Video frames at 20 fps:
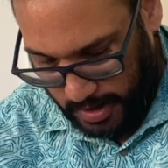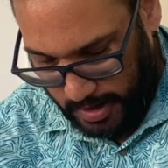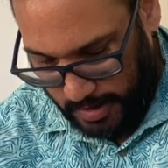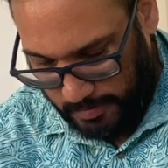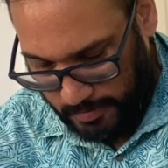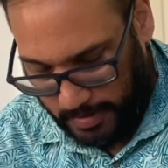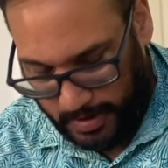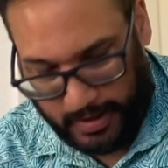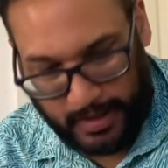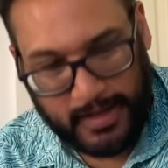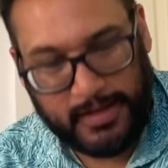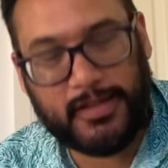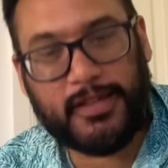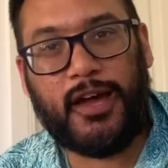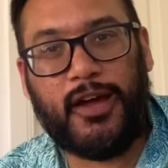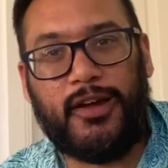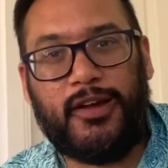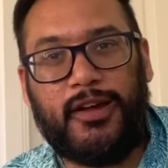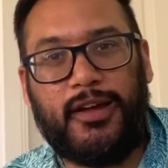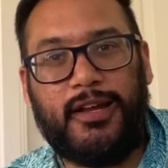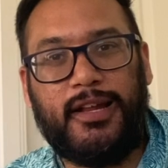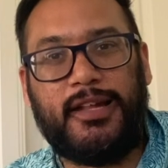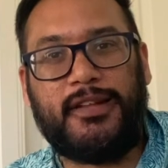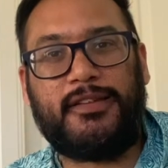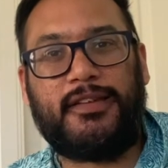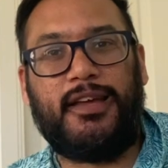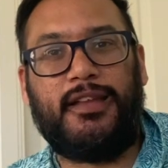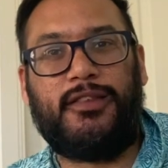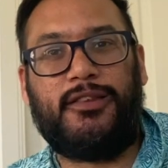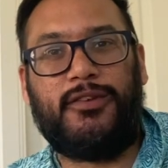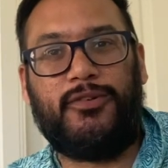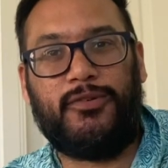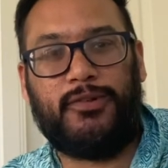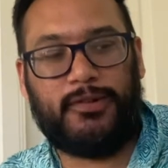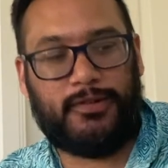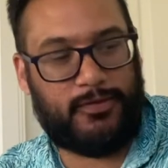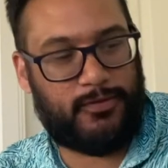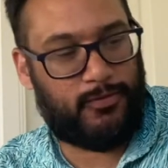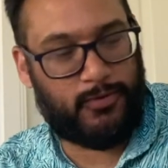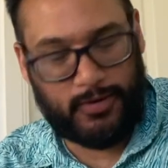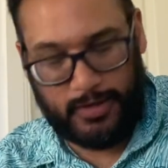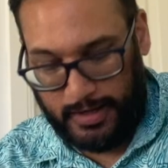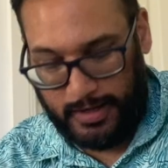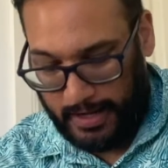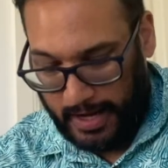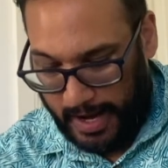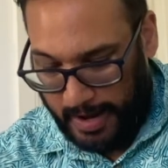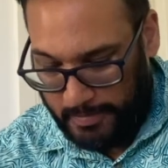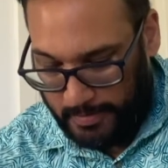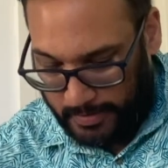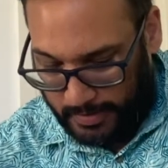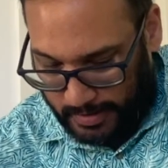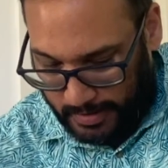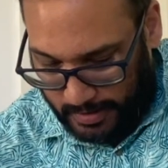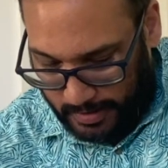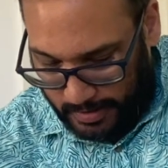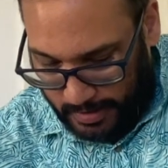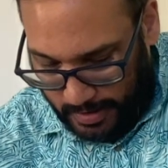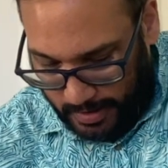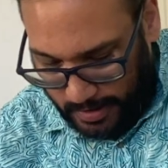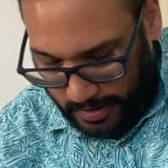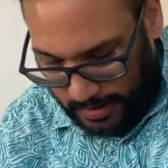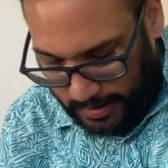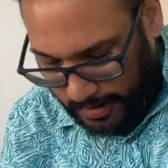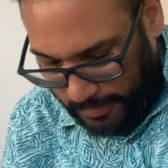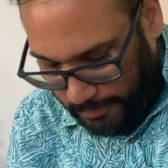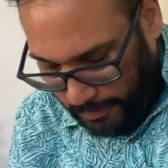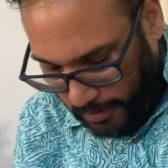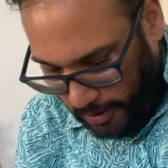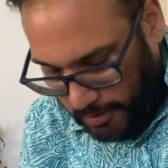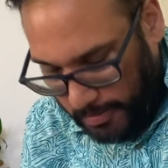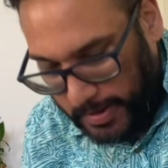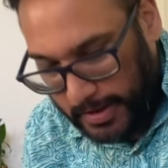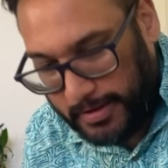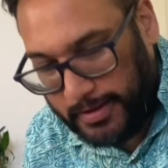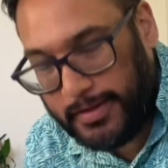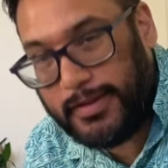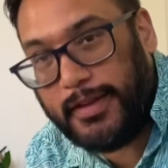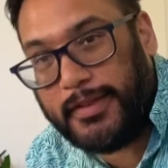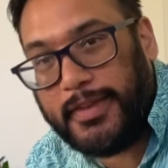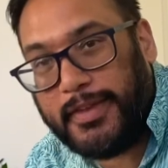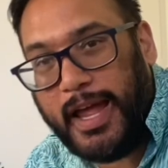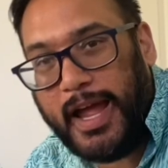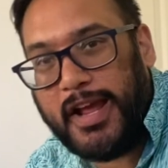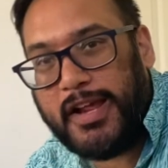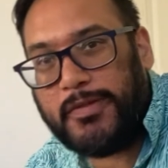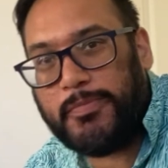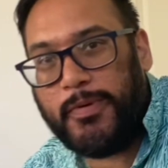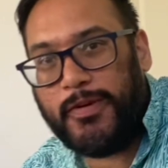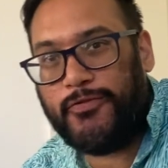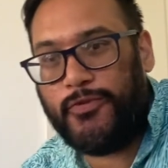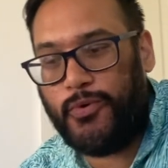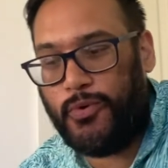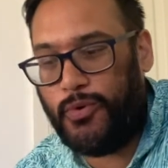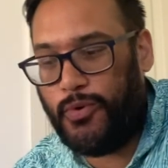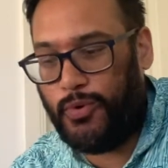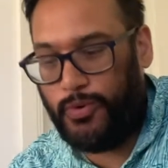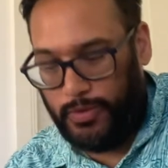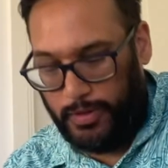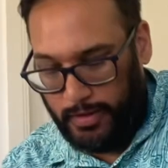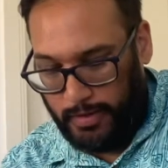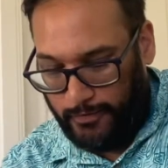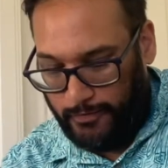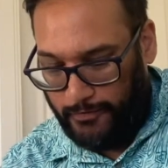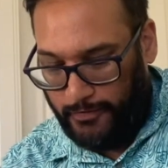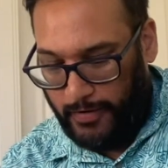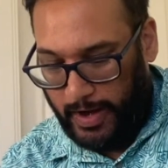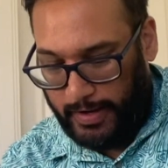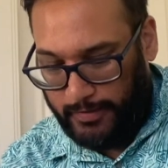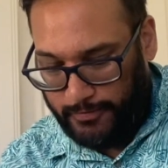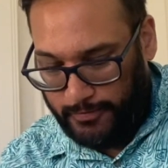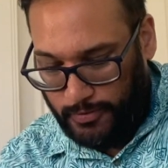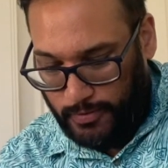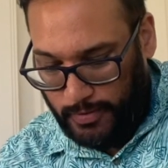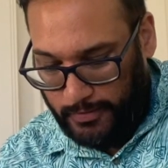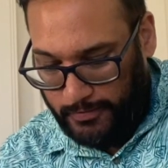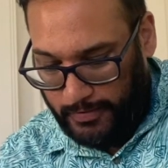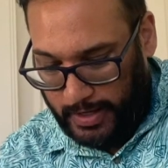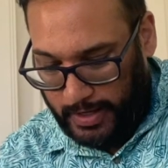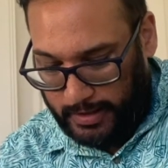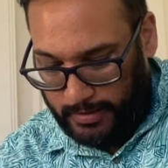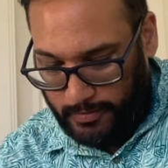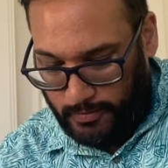But let's get to it. What happened in the moments, the days before this fateful event?